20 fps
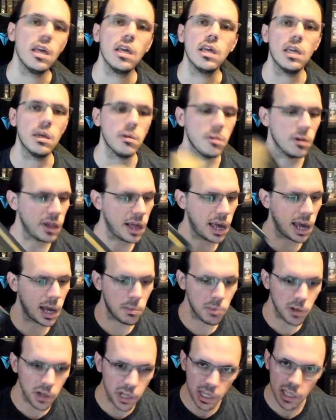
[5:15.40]
he will
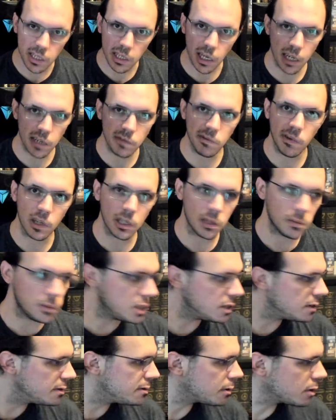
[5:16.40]
happily sign volume
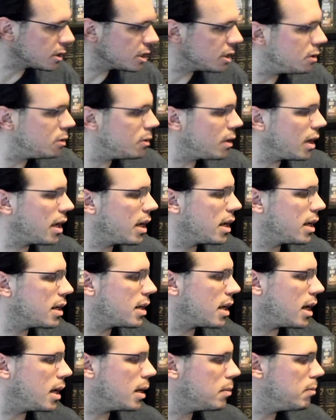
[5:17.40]
two for you. And
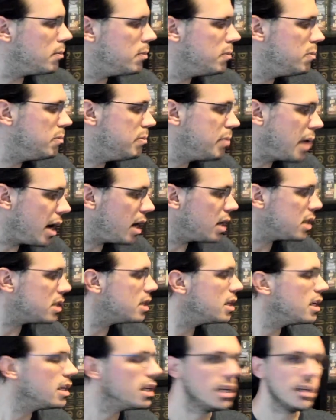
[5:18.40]
I bet
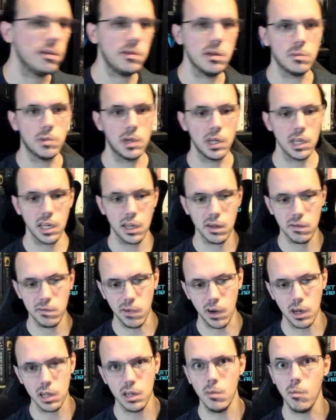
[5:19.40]
if you bring in
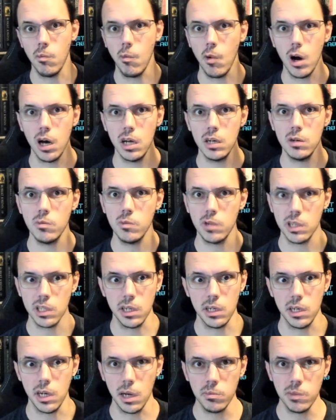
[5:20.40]
volume one with a
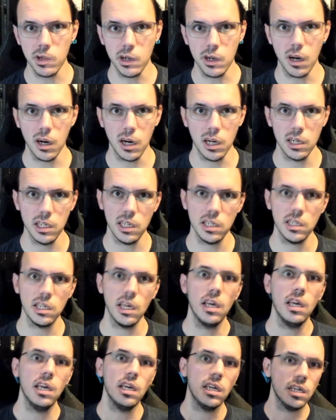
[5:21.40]
number on it,
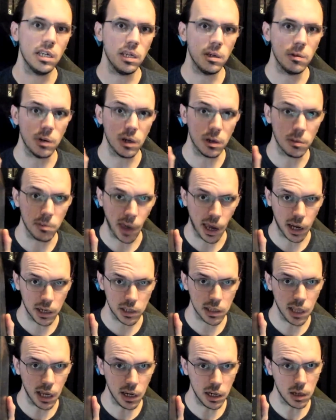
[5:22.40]
he will match
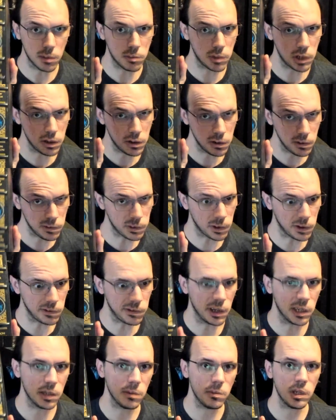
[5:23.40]
that number for
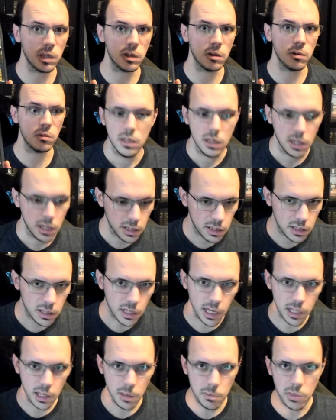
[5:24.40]
volume two.
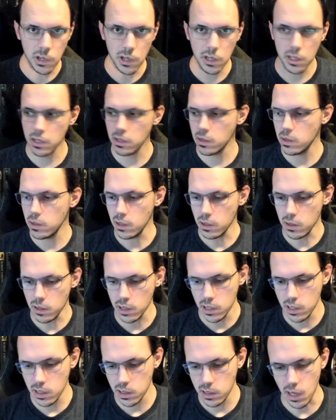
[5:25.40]
Inside the books, there
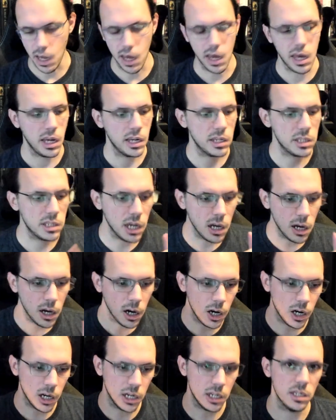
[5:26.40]
is a
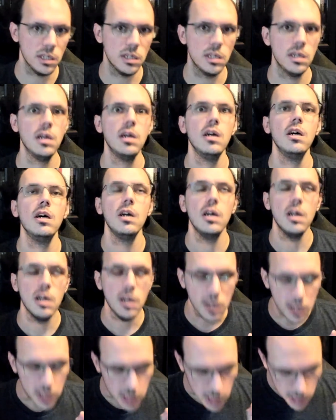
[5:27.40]
ton, a